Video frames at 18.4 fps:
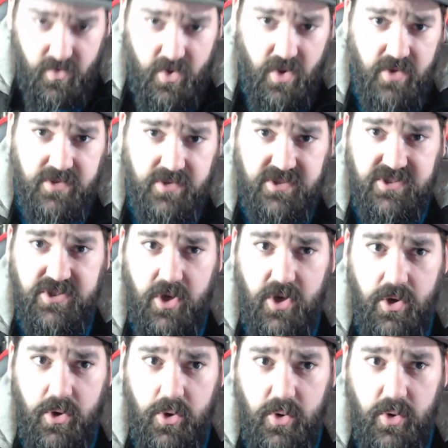
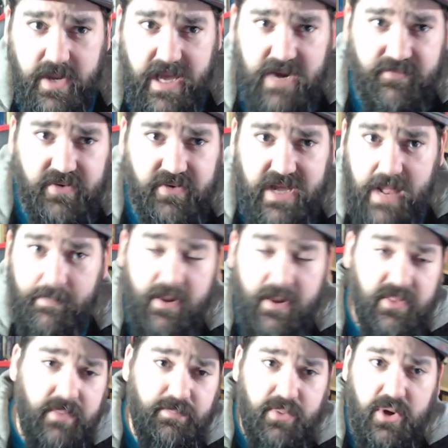So, kind of forgot
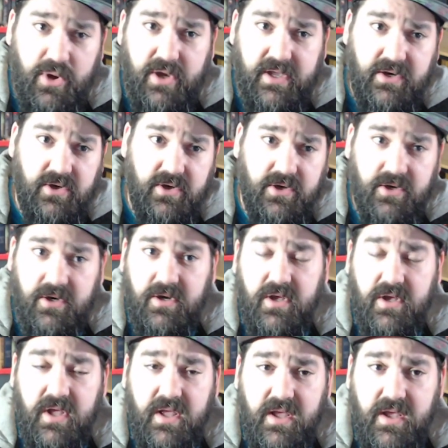about the book and her.
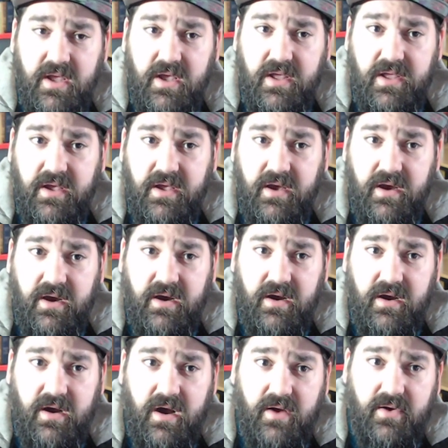
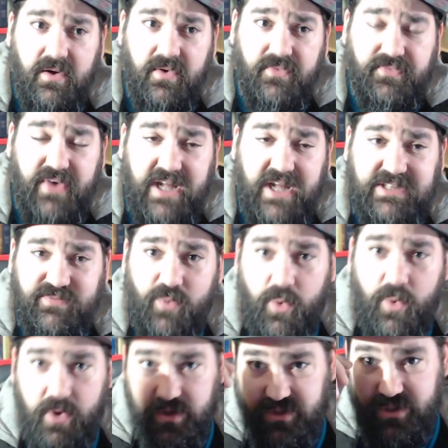Fast
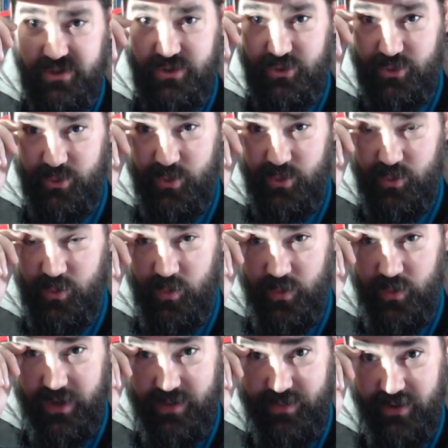forward to,
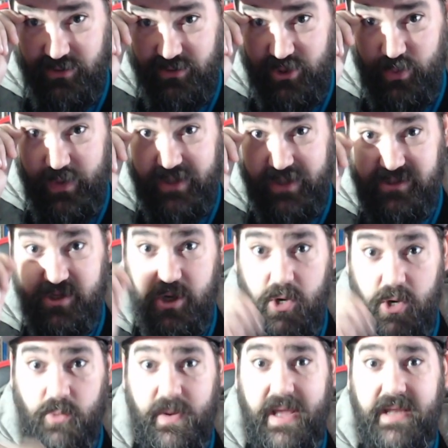about 2 weeks
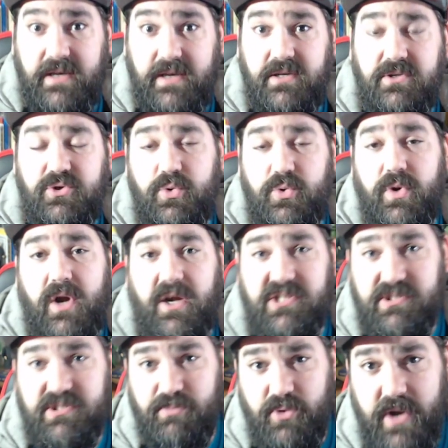ago, I ran into a
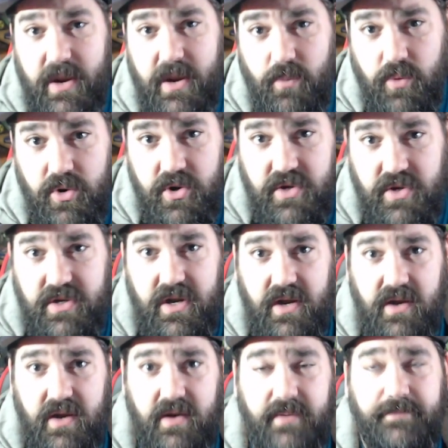customer at work.
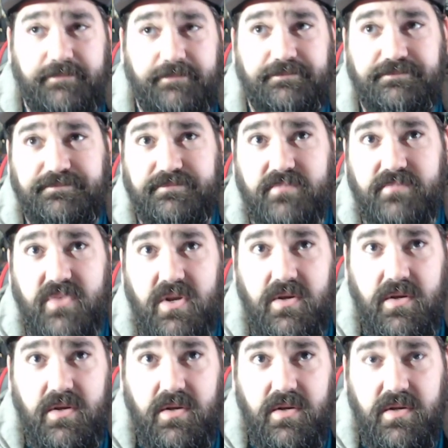
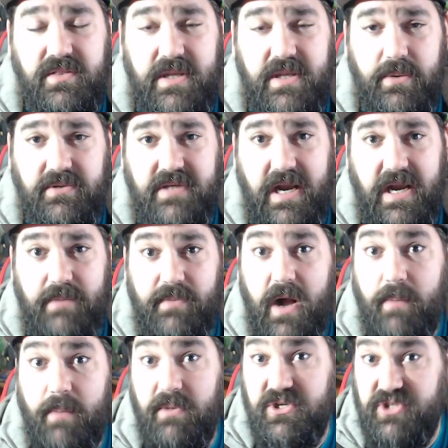They were talking about
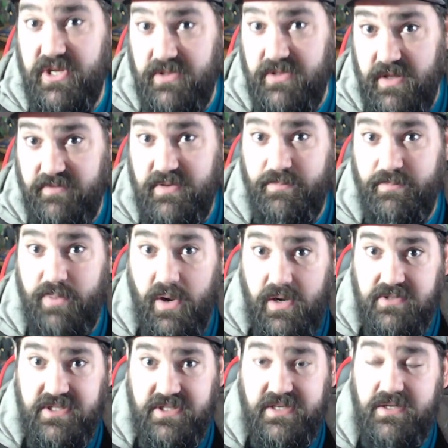how much they loved the book. I
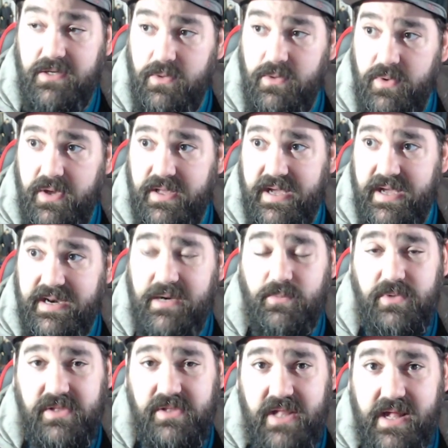was like, you know what? I didn't
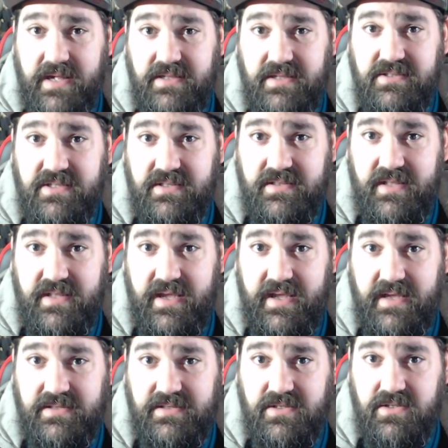realize
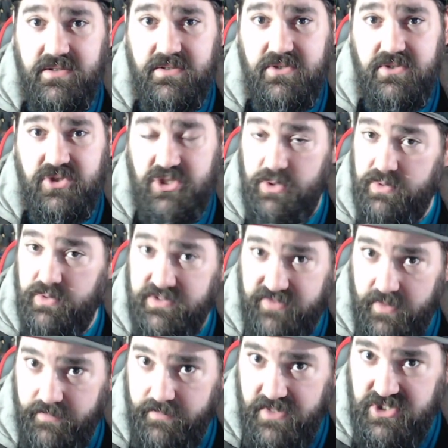that she was
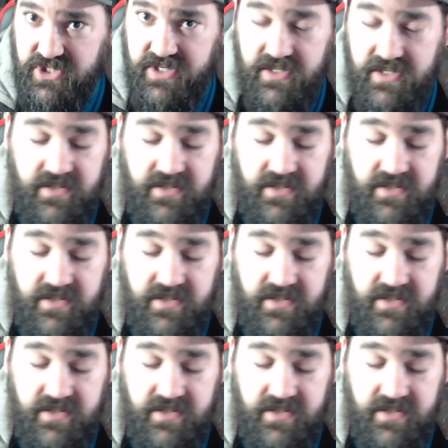from Michigan.